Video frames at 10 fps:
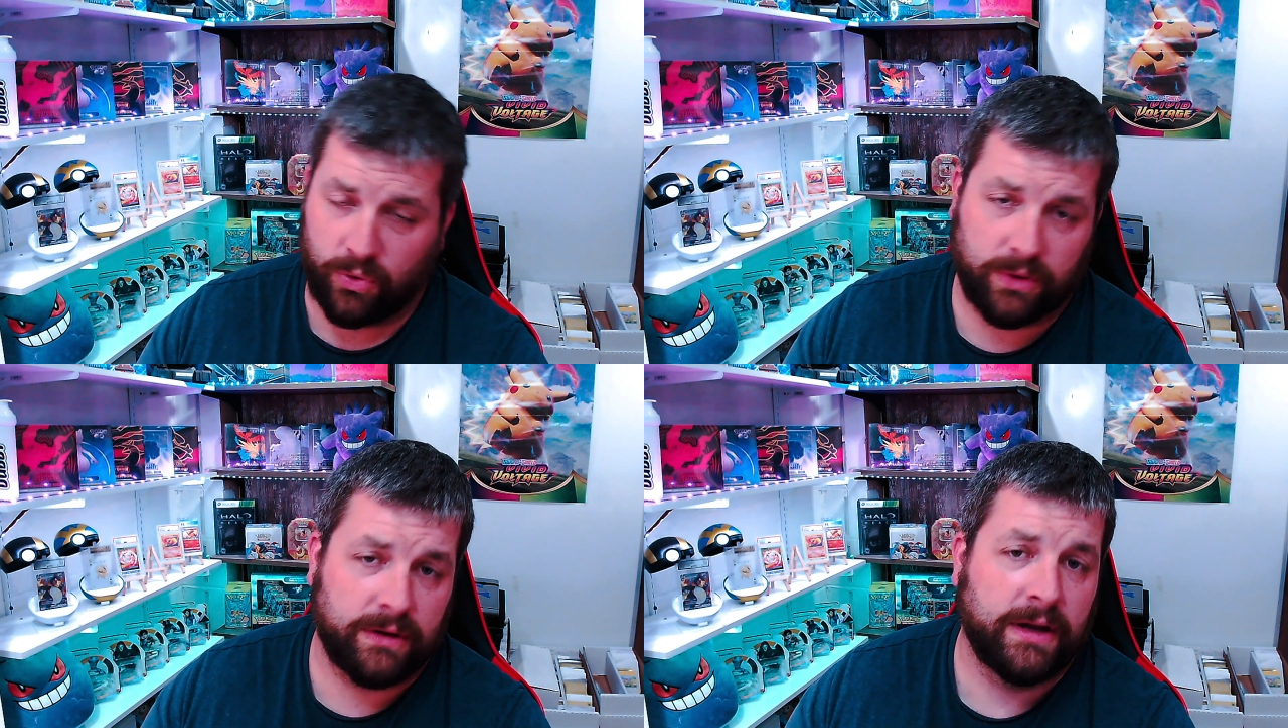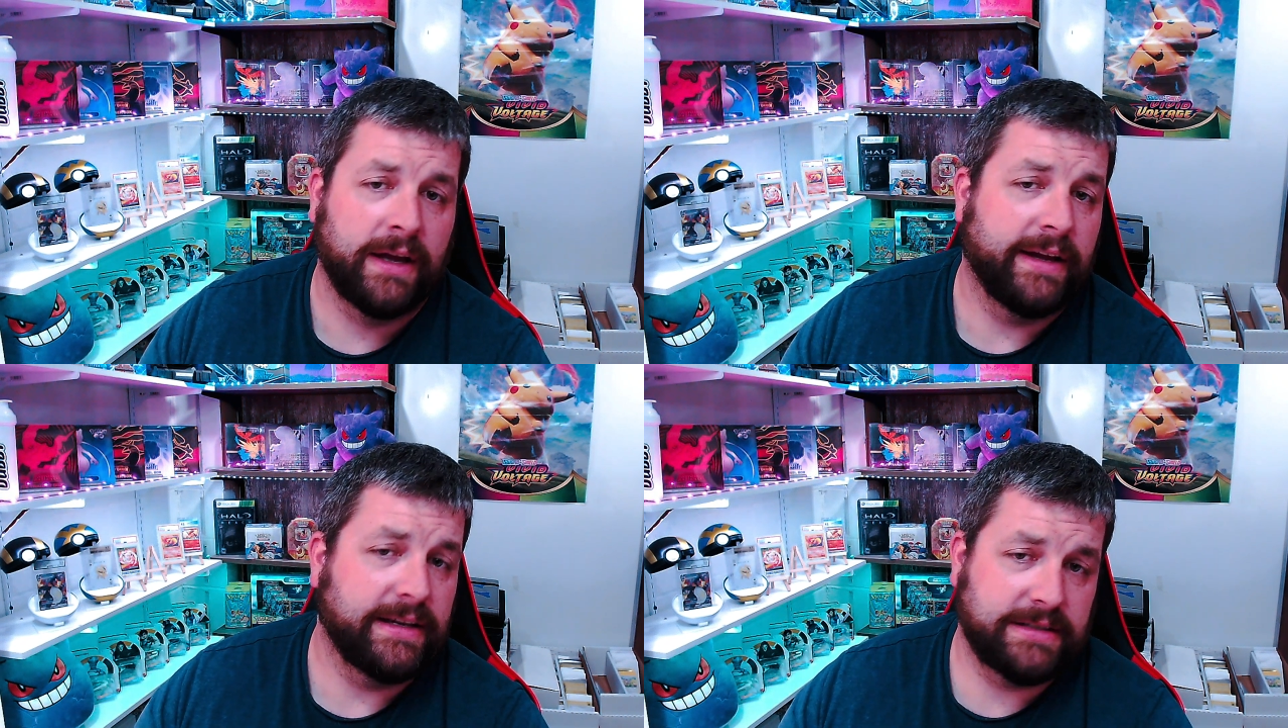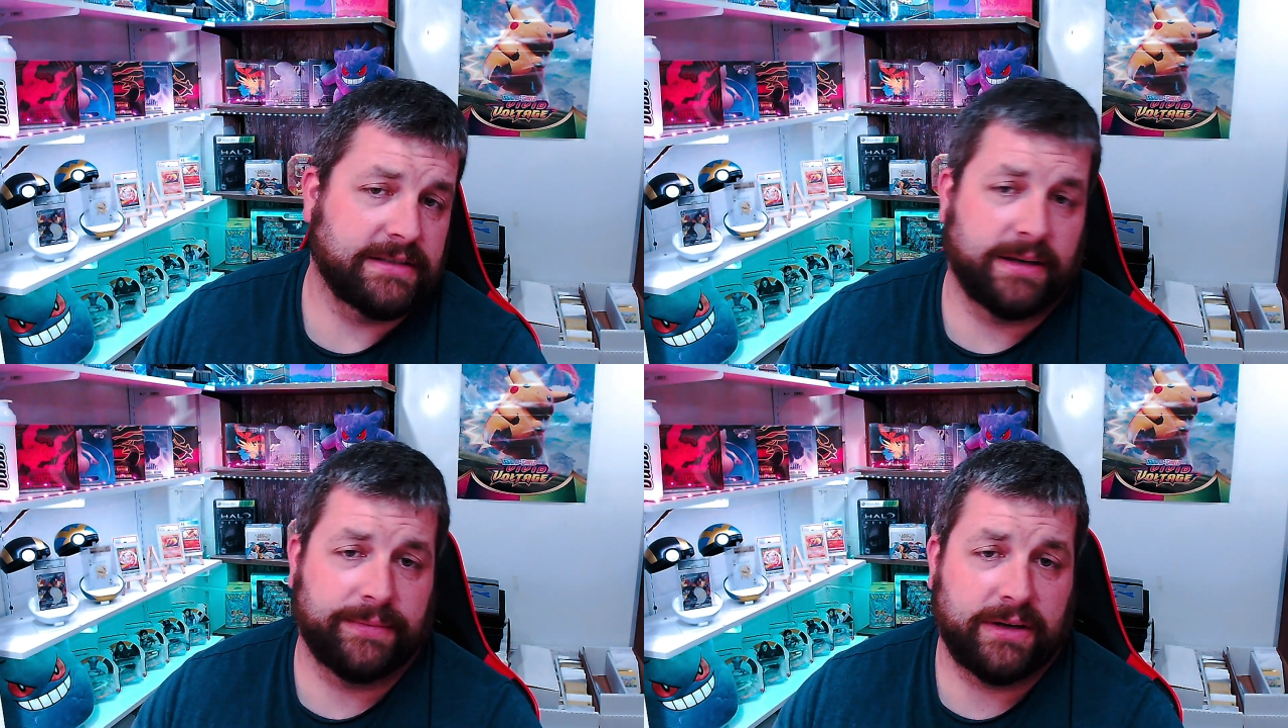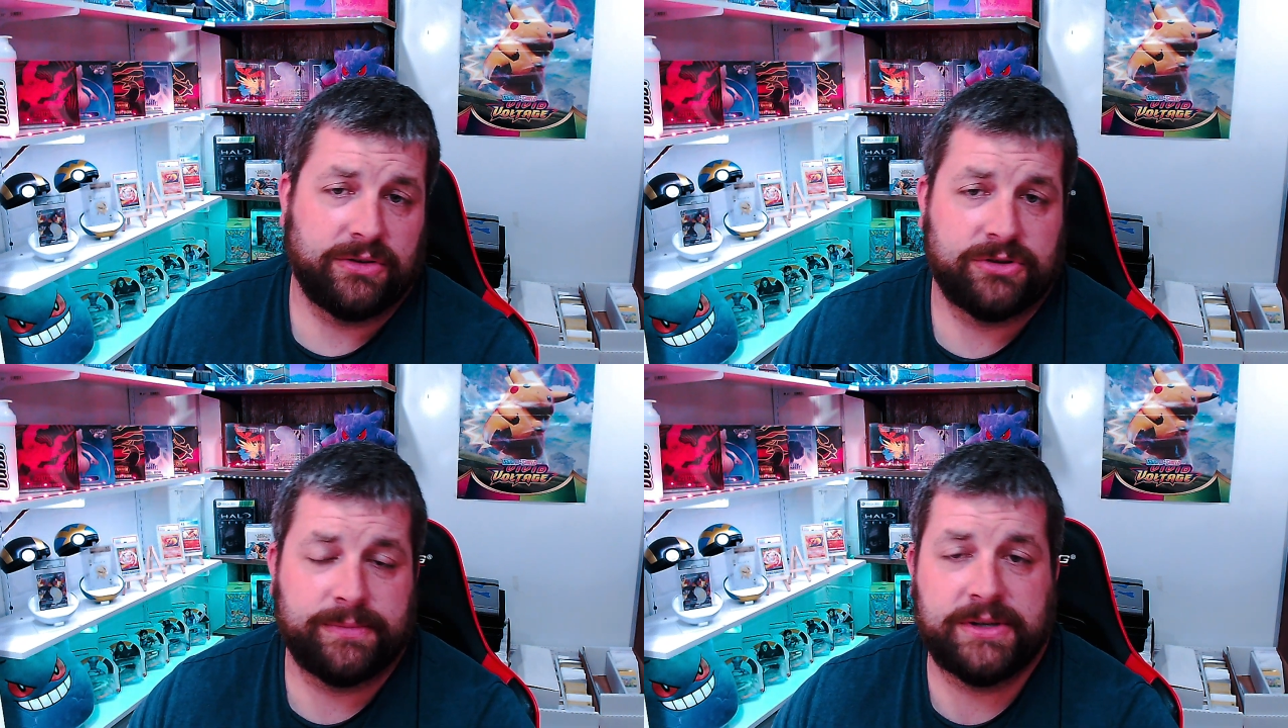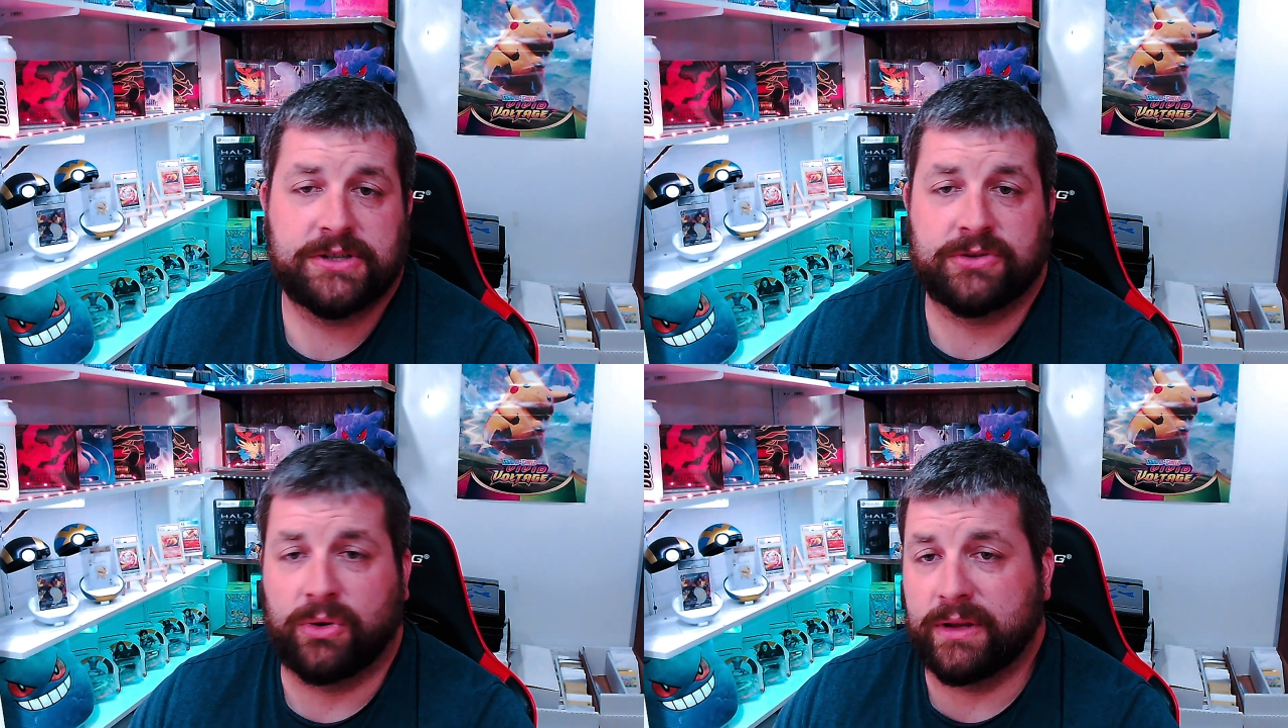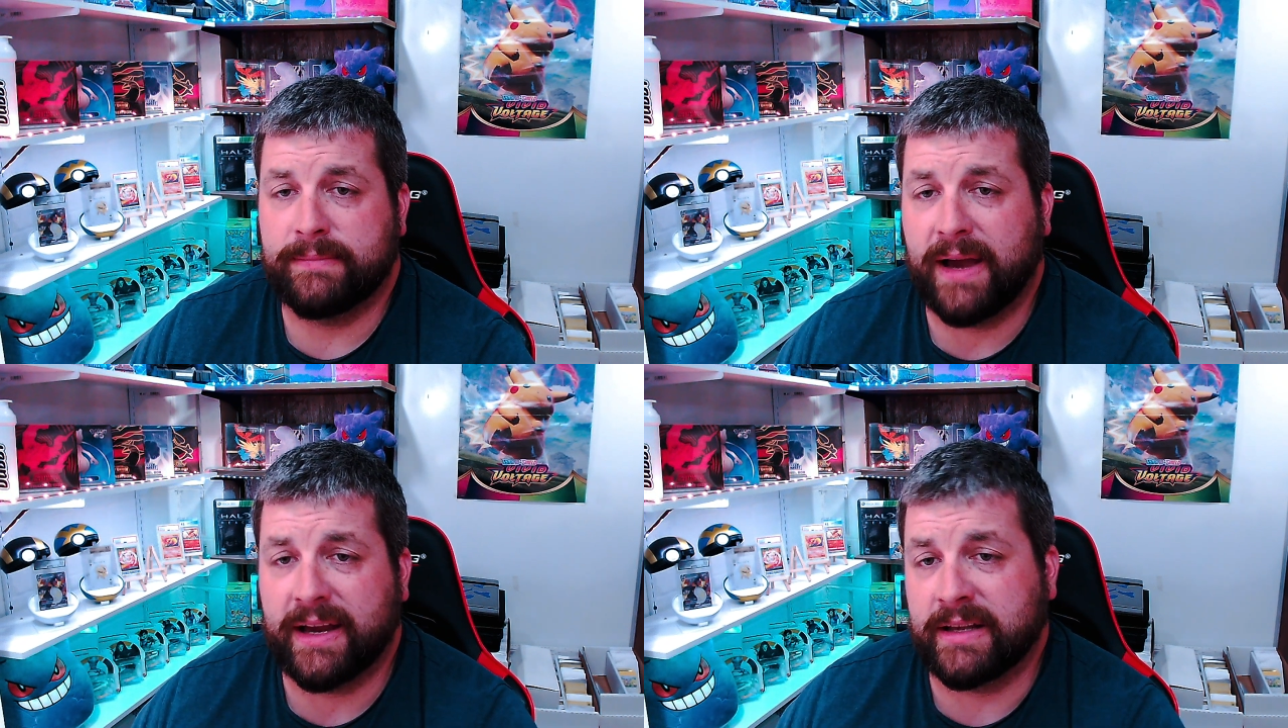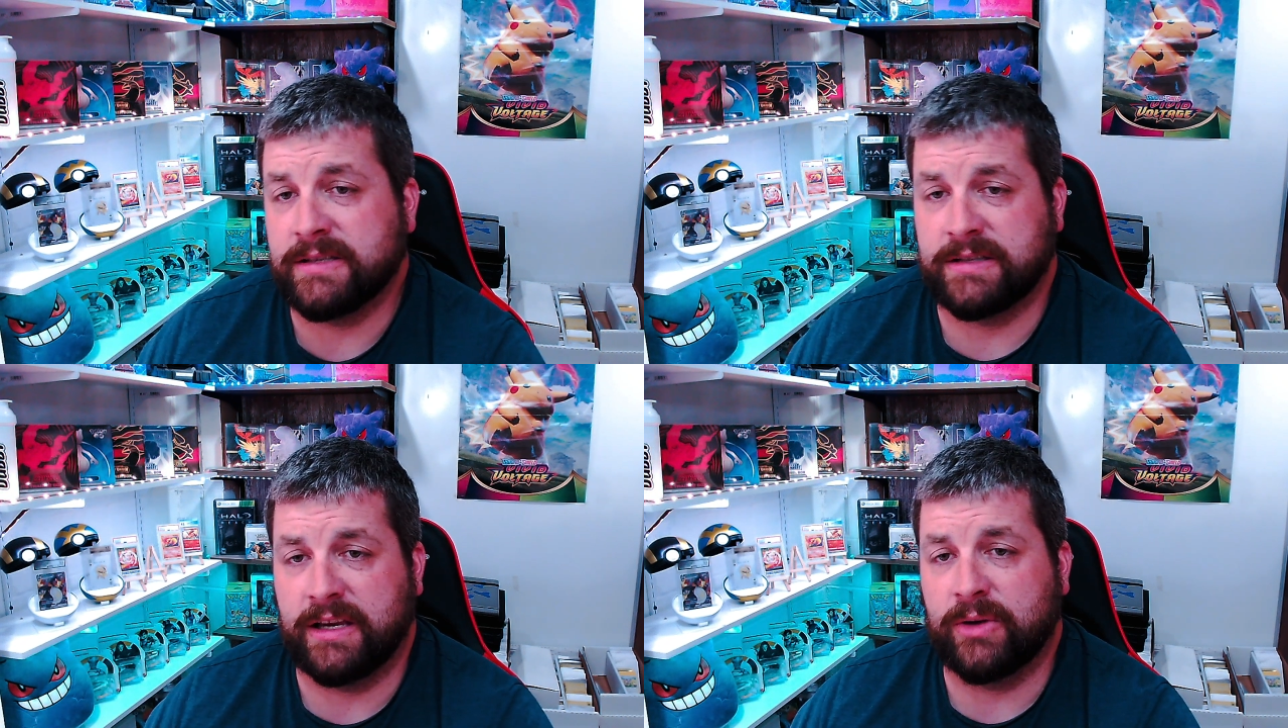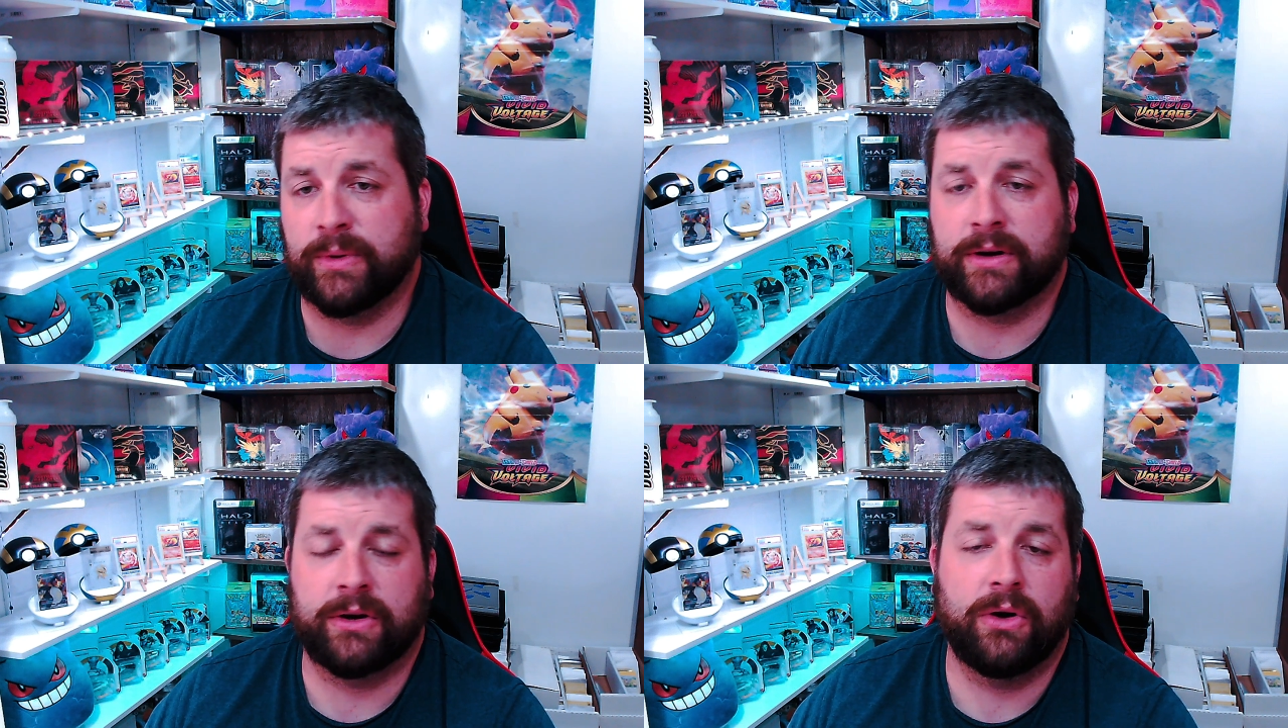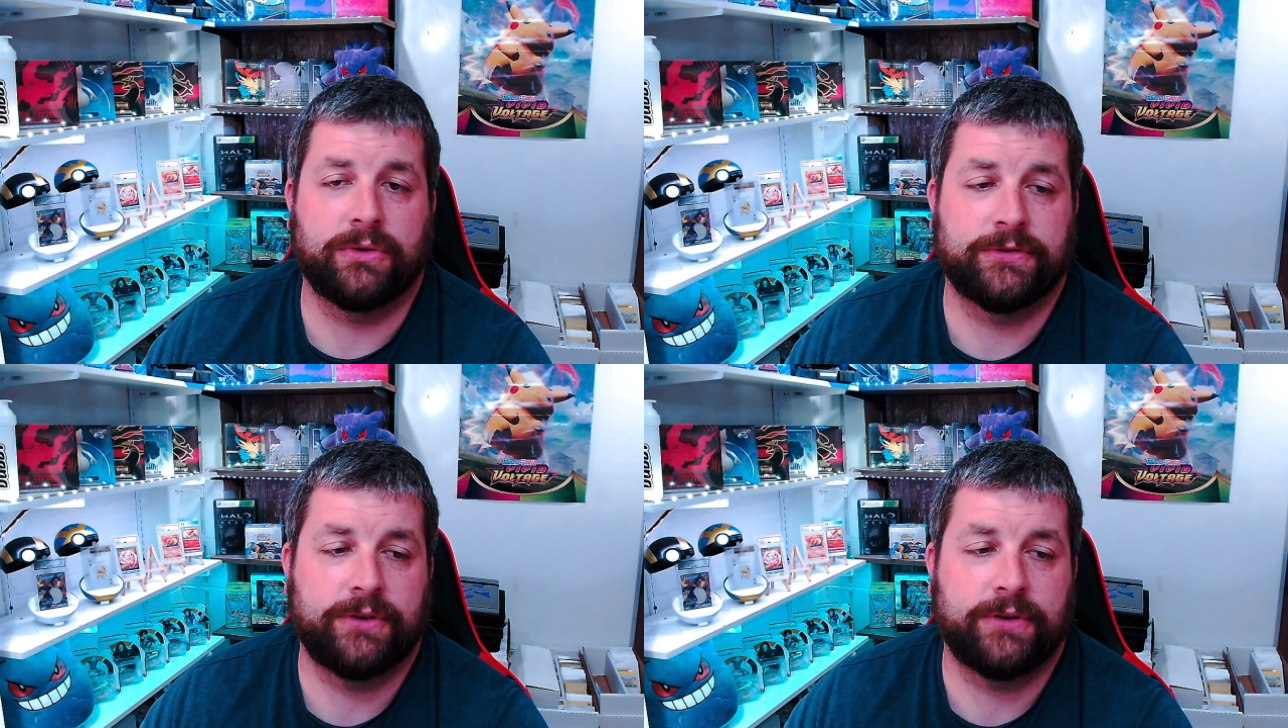or is this something you should be just holding back and seeing where it goes?